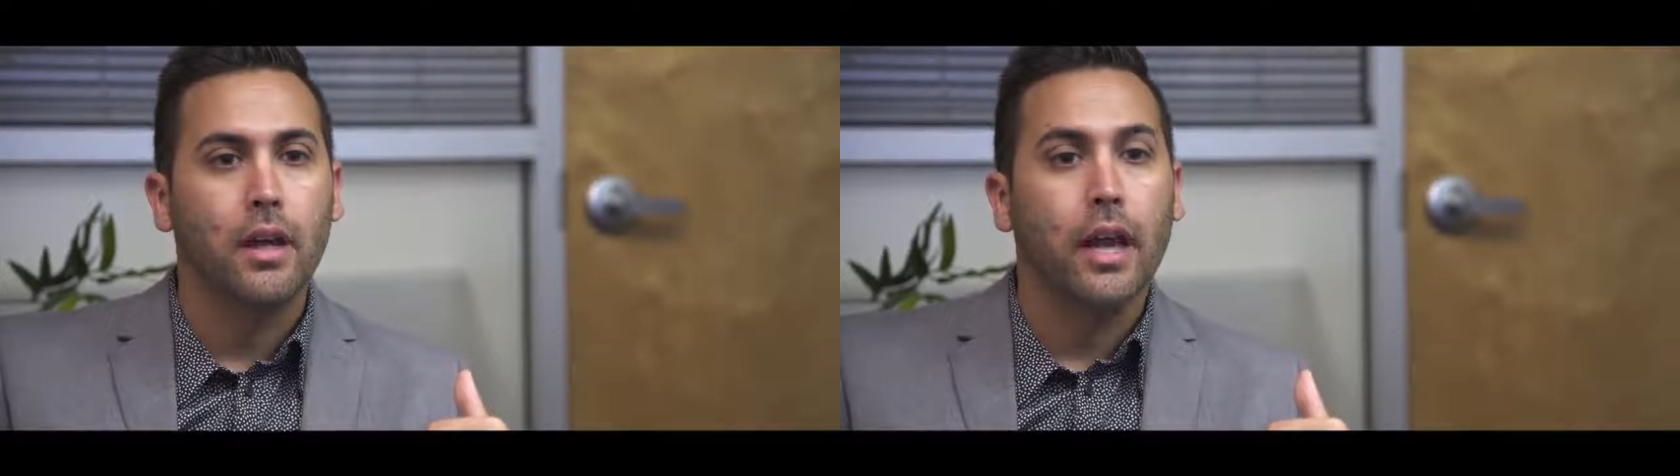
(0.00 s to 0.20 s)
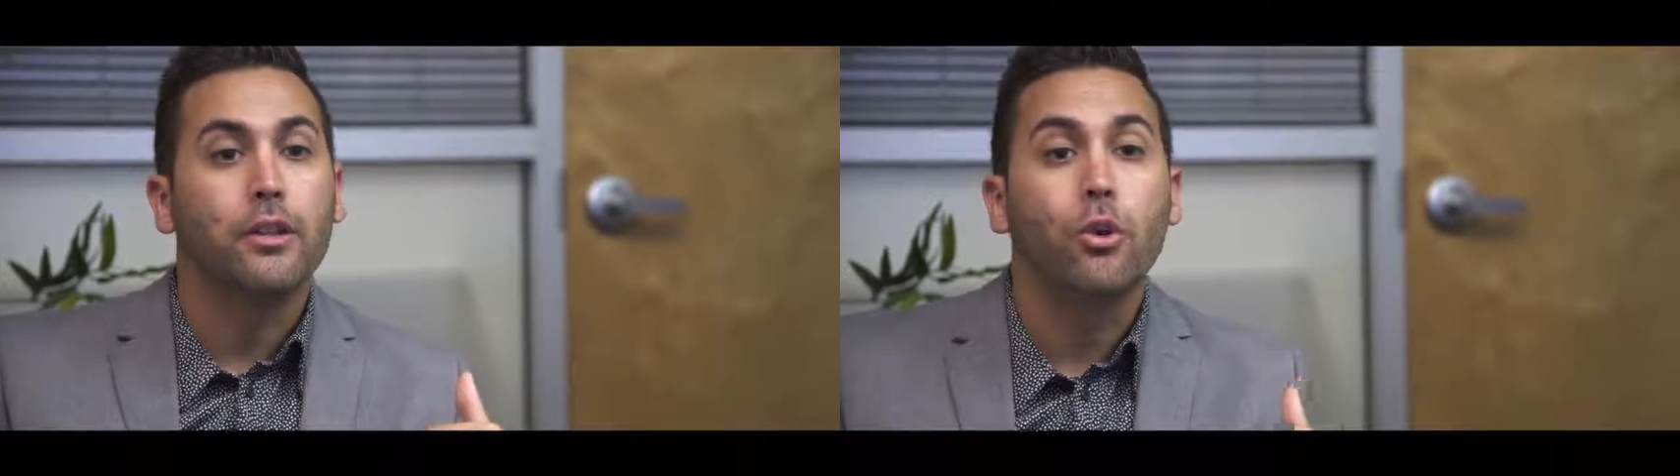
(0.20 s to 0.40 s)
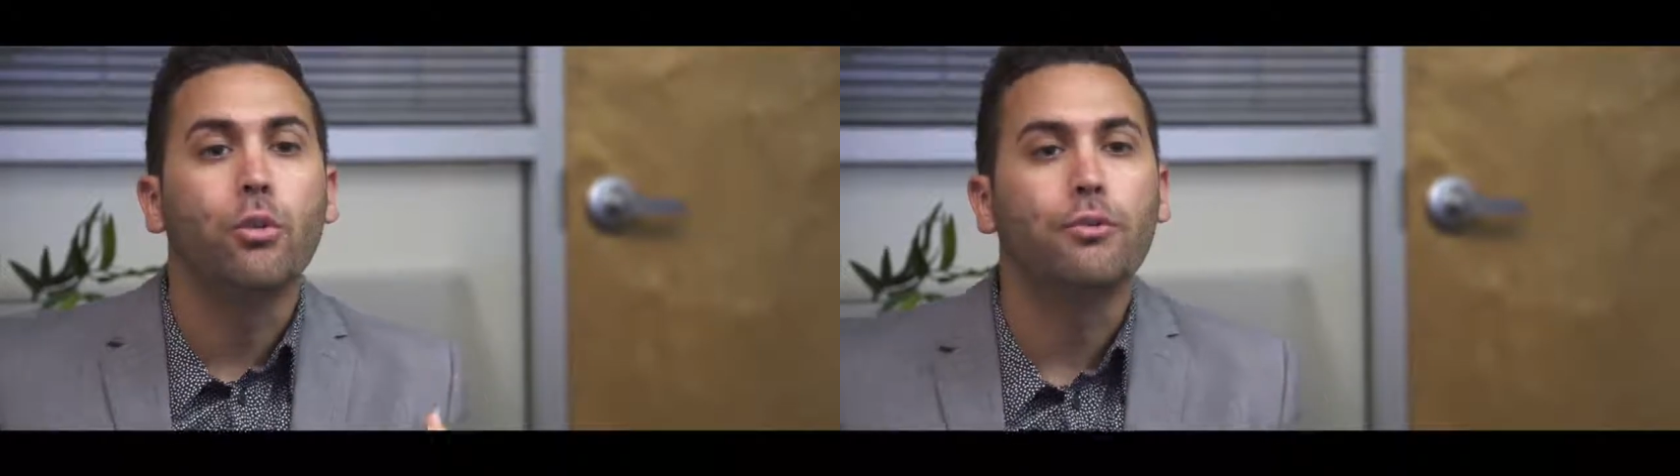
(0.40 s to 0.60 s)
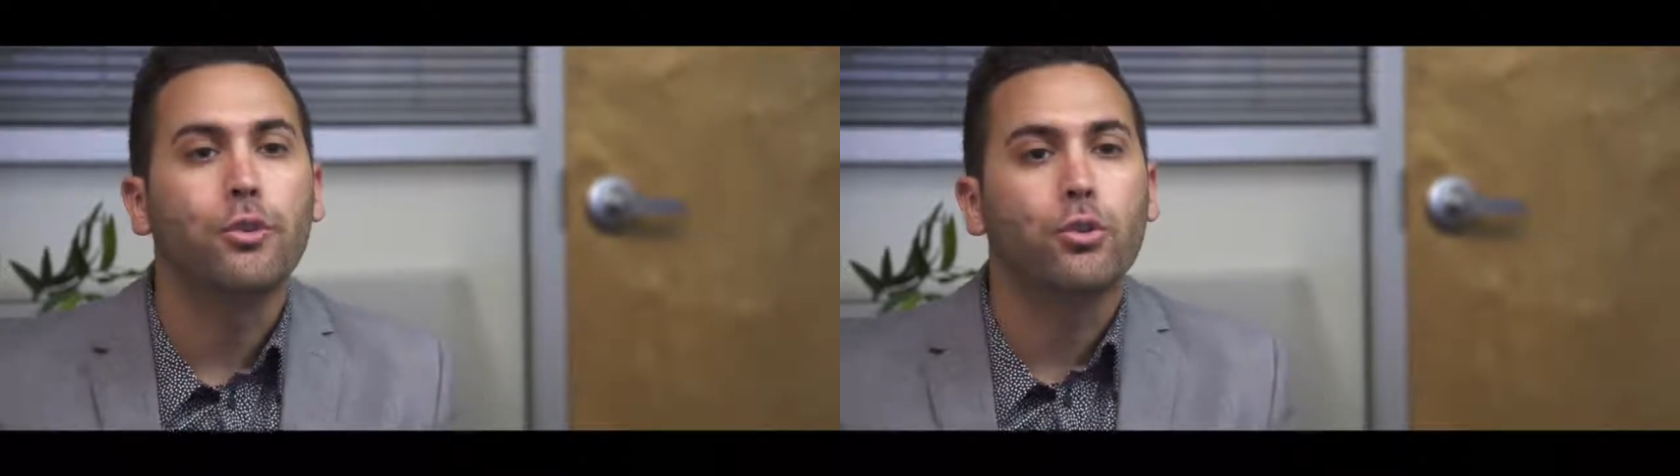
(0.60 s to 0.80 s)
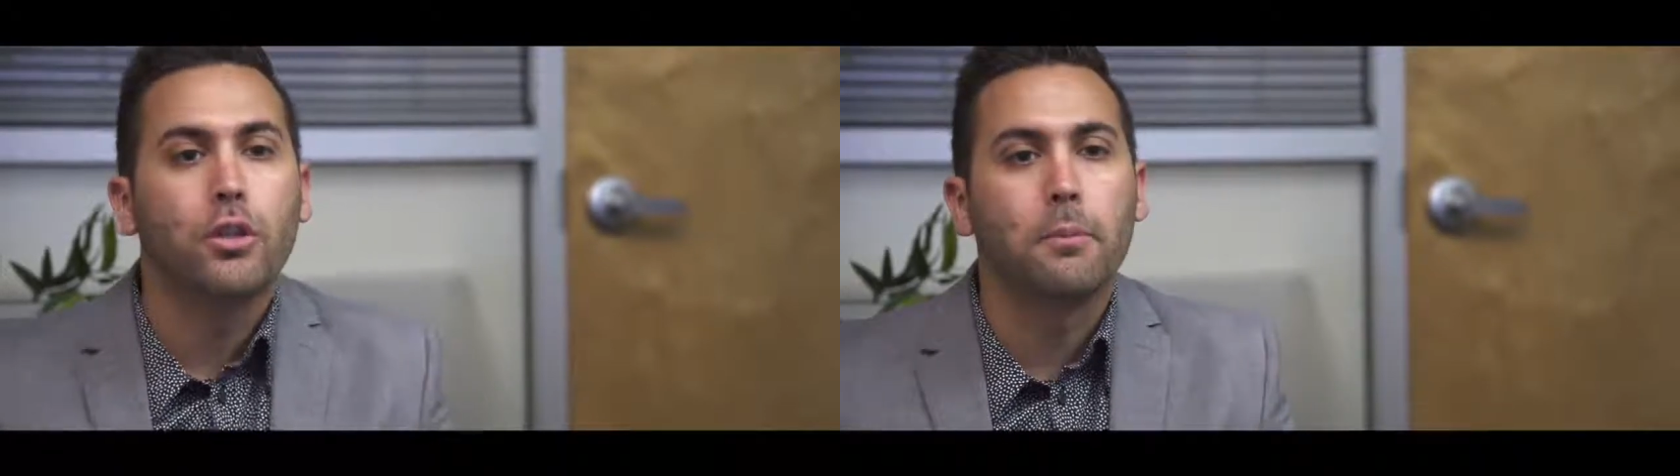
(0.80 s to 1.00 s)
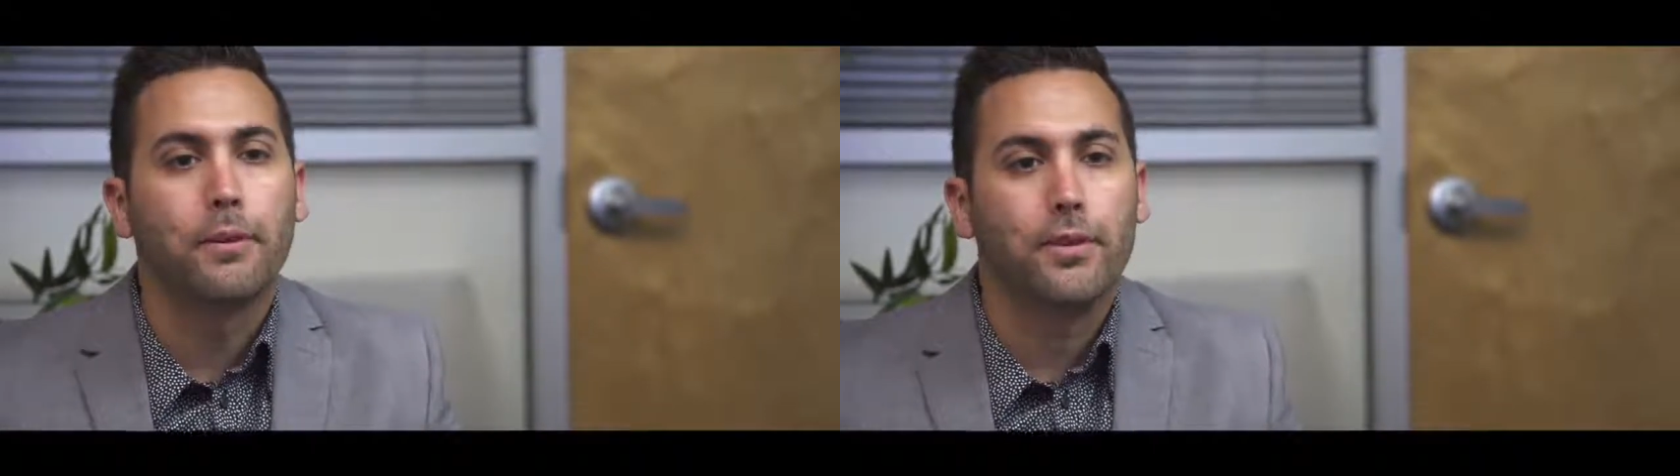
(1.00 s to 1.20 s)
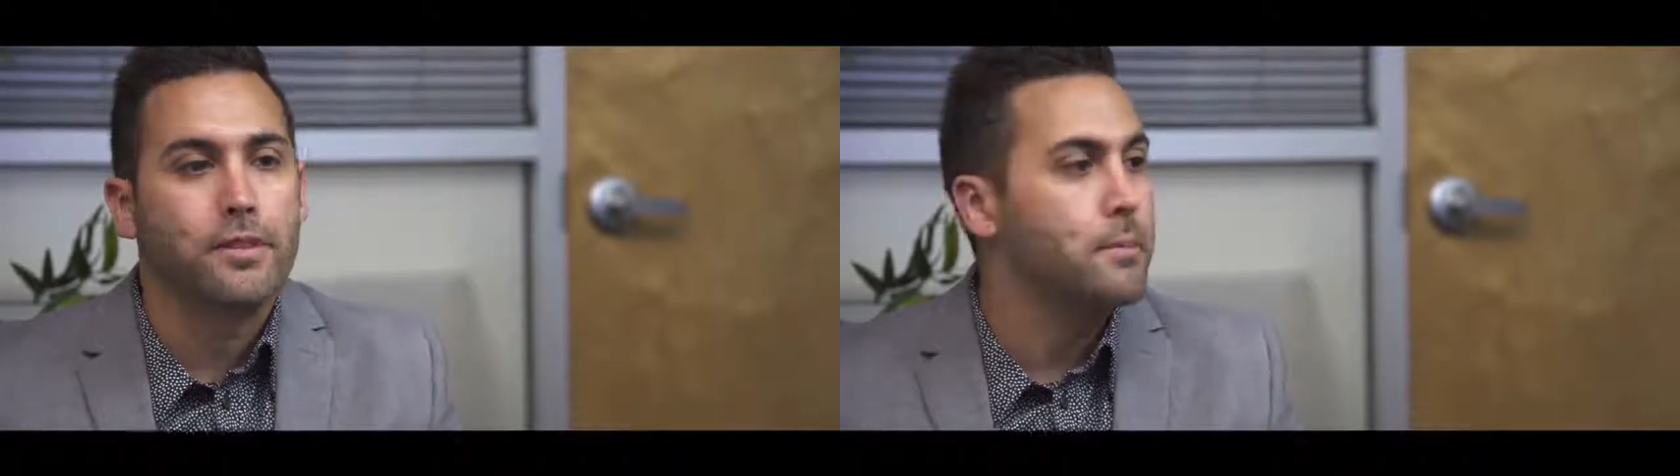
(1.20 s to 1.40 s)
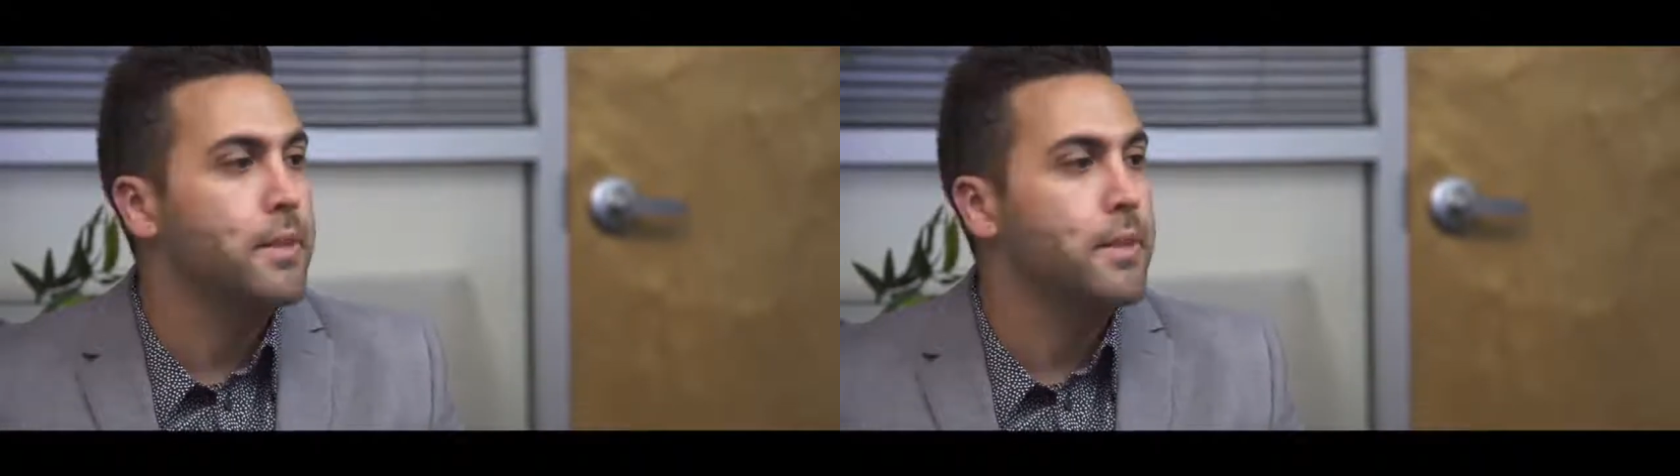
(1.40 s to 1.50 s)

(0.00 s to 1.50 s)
I don't feel good about this.